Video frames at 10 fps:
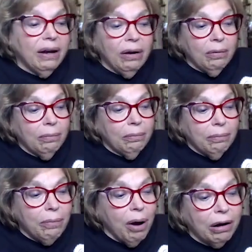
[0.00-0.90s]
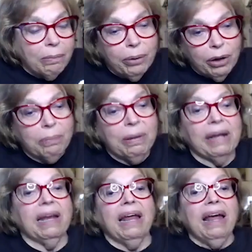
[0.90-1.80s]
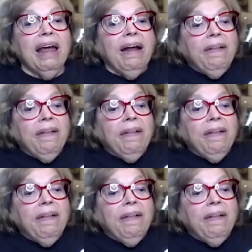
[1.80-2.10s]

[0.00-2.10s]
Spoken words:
you know, Mark Bookman,